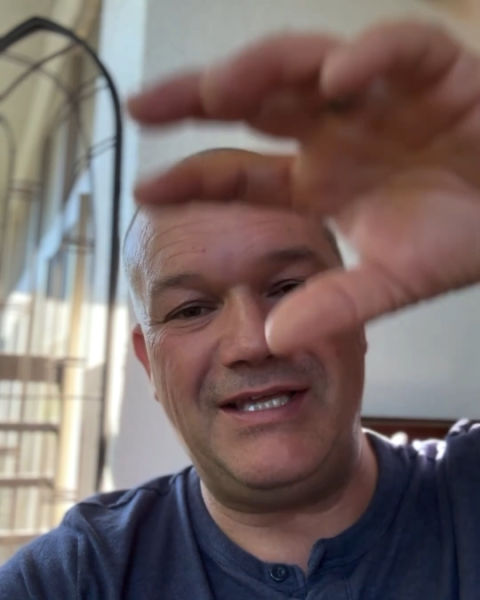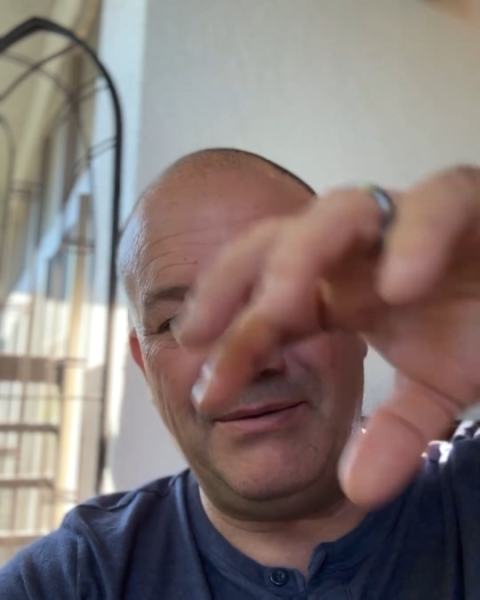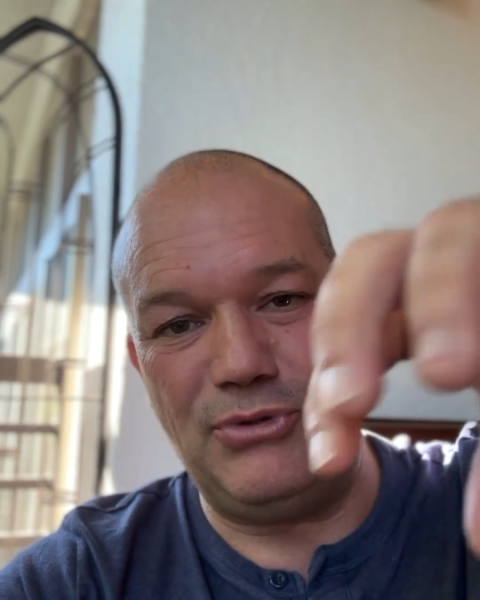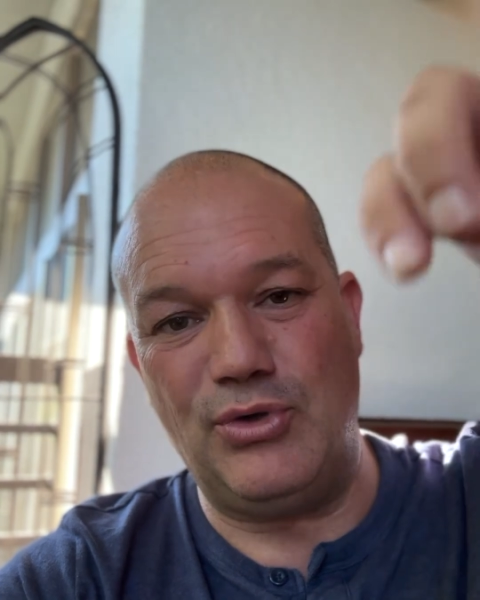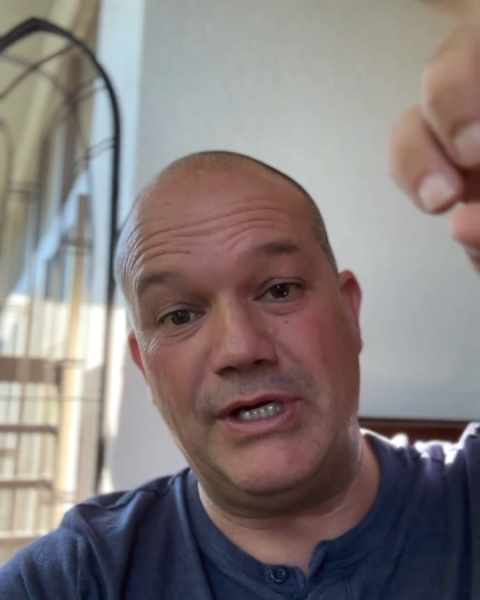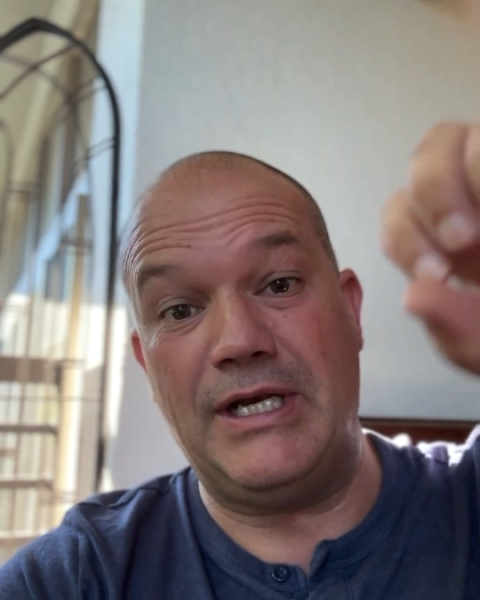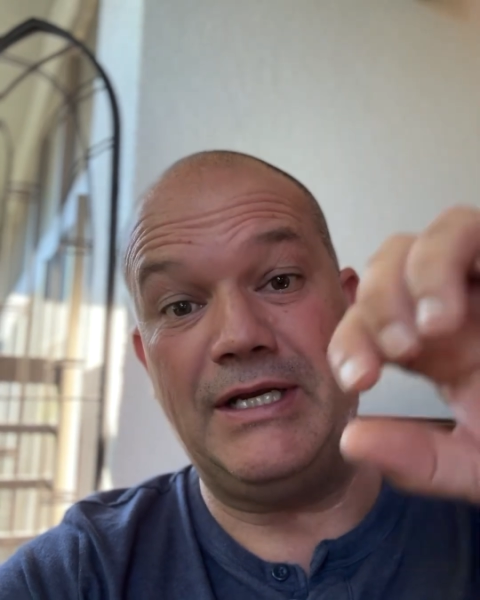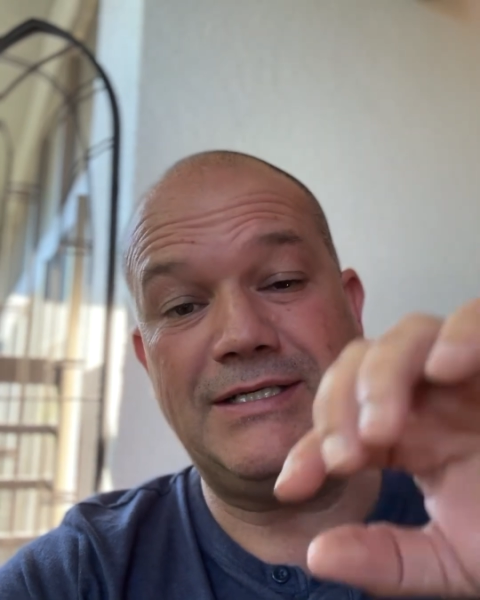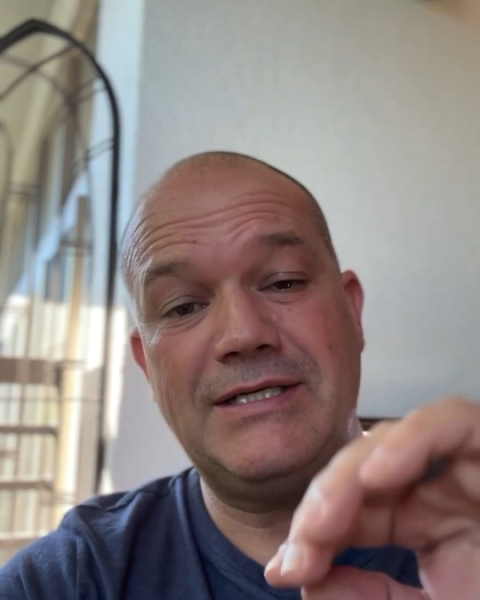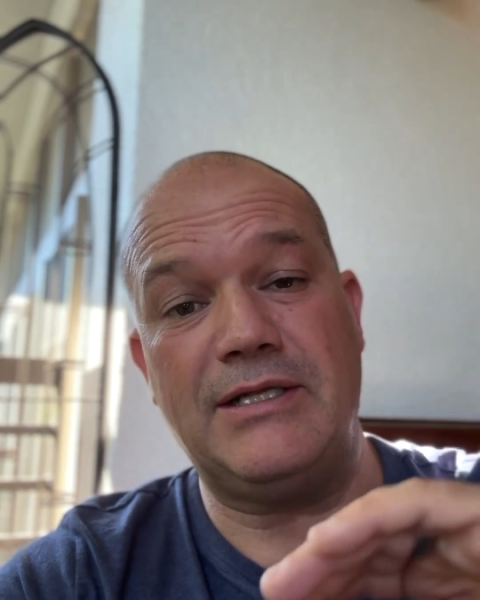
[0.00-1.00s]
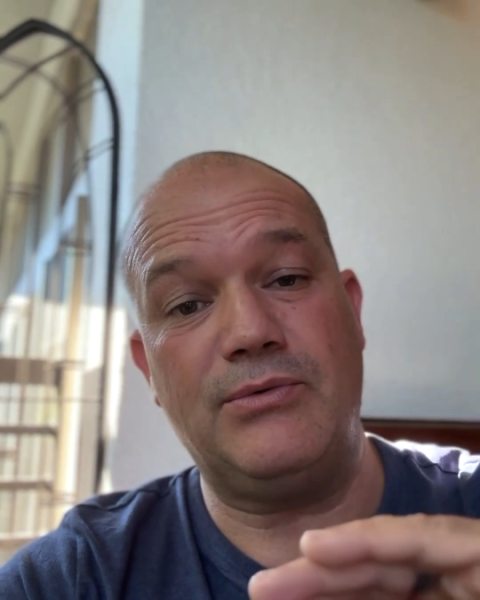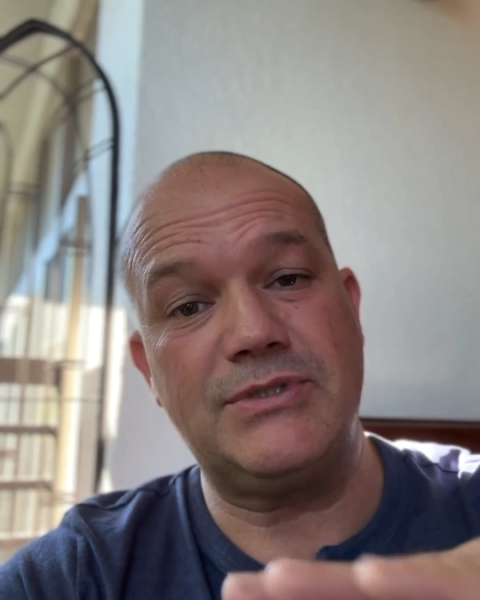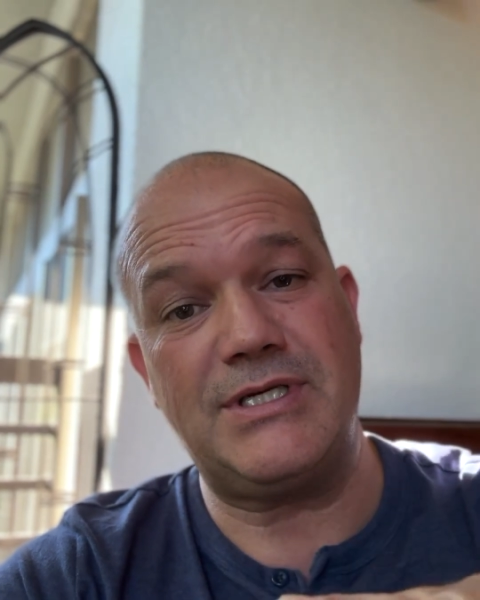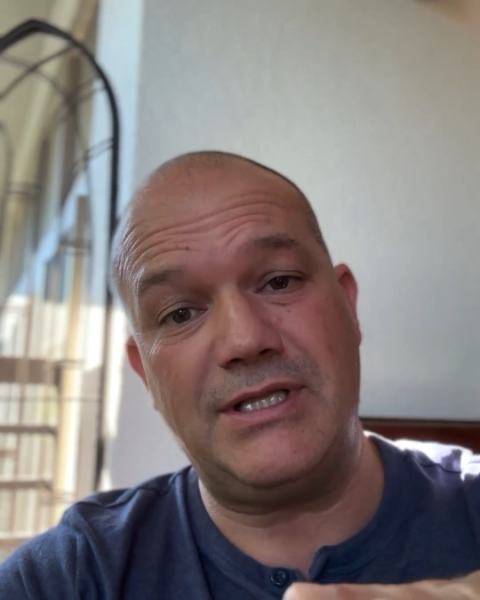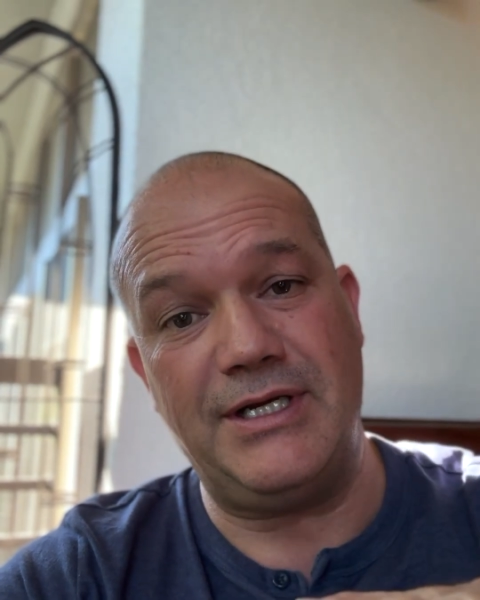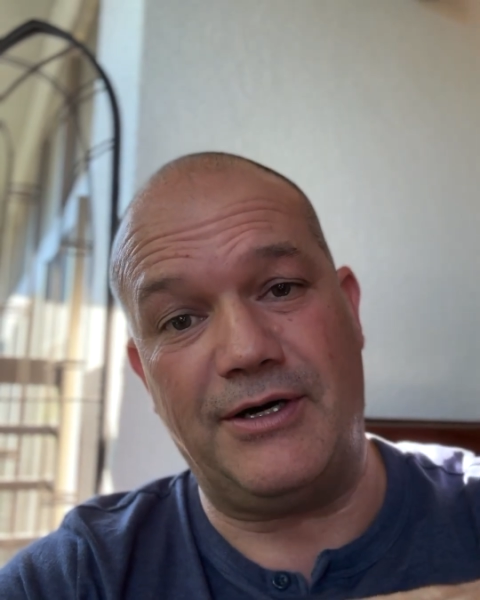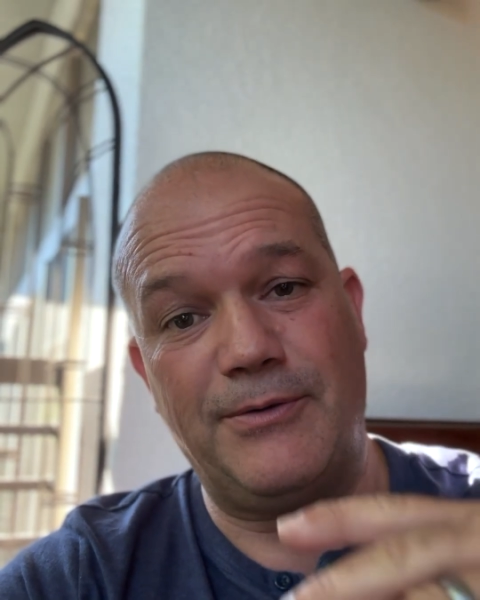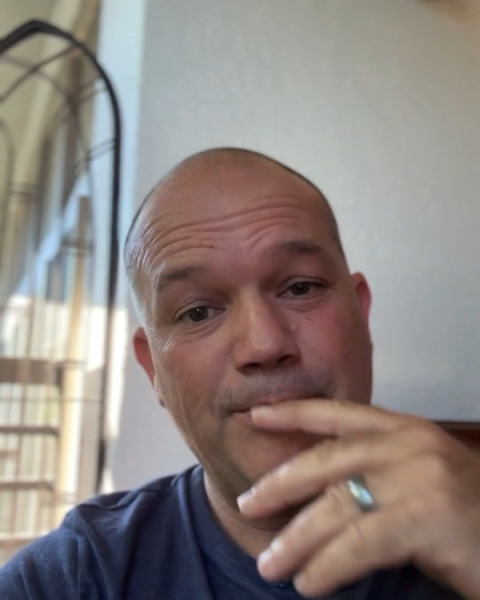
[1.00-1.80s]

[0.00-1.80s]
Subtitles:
keep doing it until it was clear.